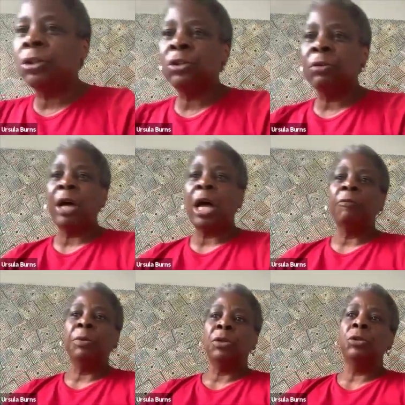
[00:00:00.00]

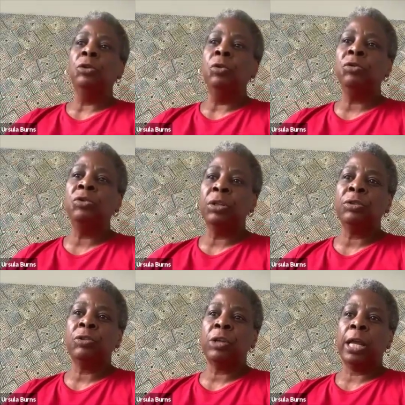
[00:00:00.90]
survive, but to use
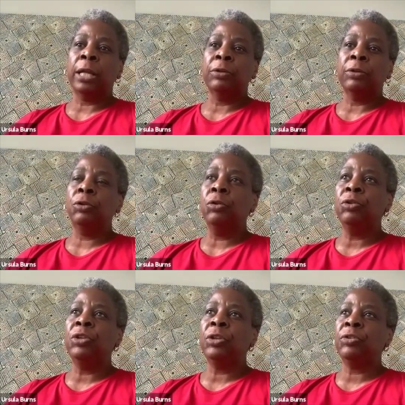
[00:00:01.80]
this chance,
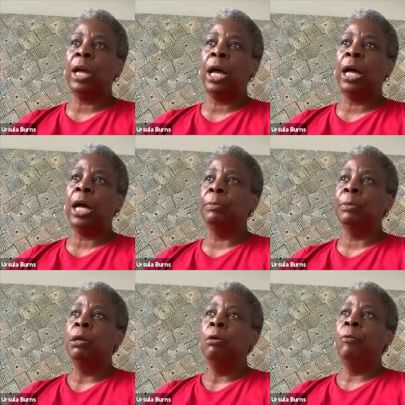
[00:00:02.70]
use this time
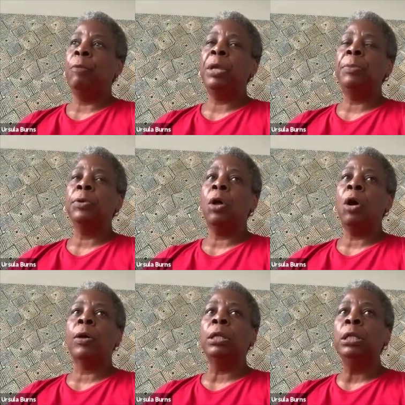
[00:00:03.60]
where people
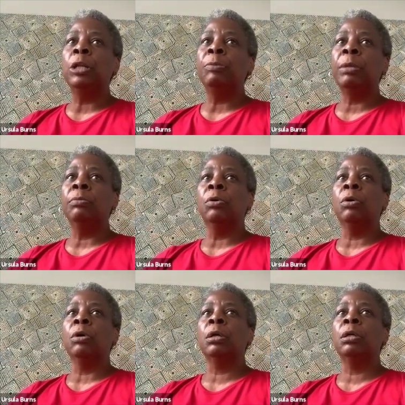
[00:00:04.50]
are a little bit
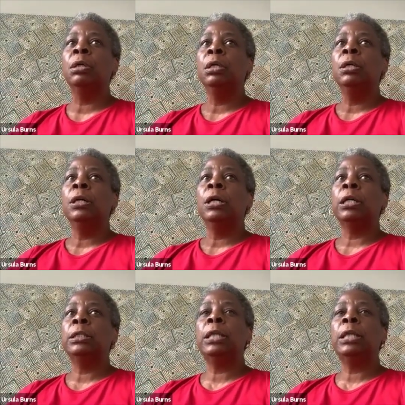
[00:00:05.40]
more
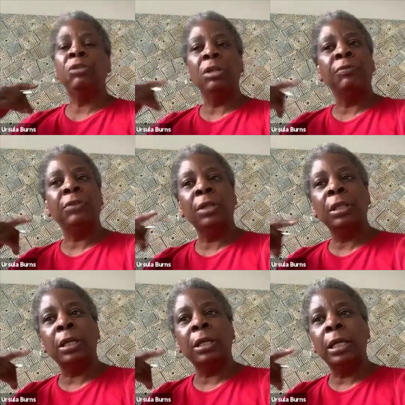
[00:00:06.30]
sensitive
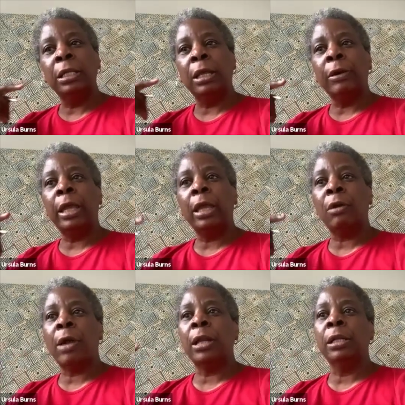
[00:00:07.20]
to in their
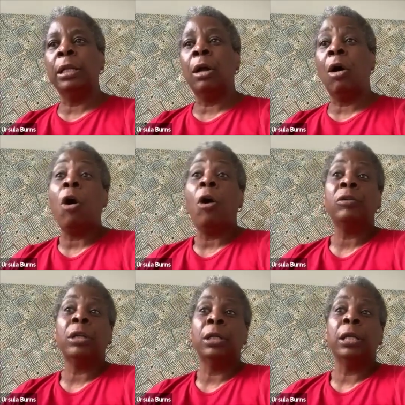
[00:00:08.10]
ear and in their
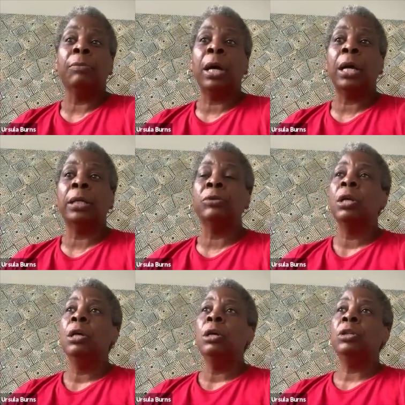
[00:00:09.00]
hearts and in their minds.
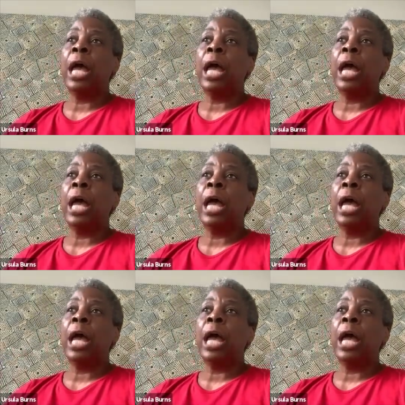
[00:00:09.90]
To